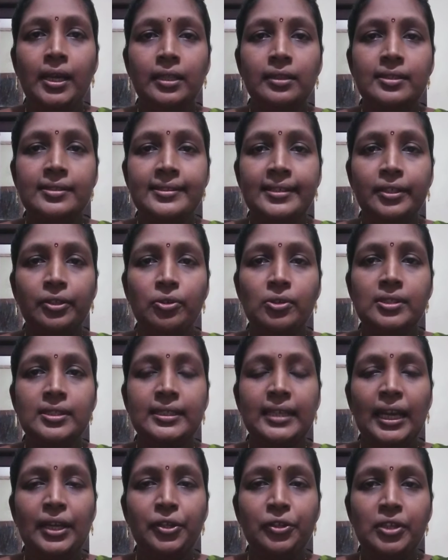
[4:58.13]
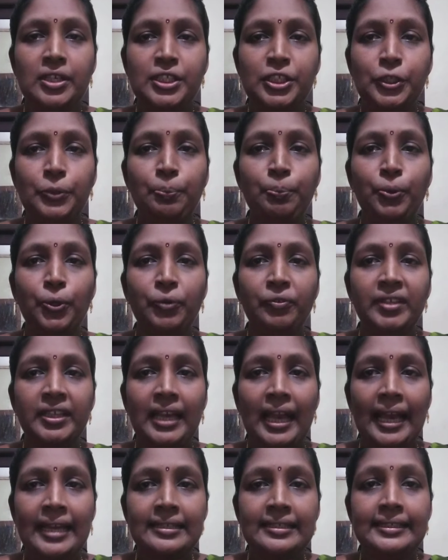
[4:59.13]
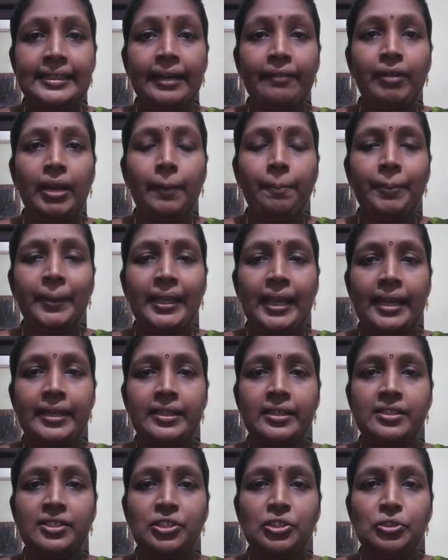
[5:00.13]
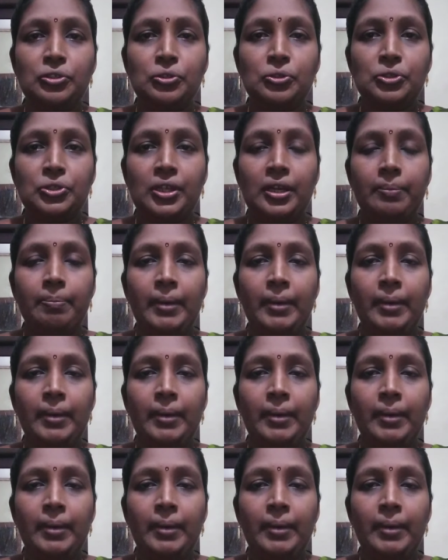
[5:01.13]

This requires continuous improving and developing an institution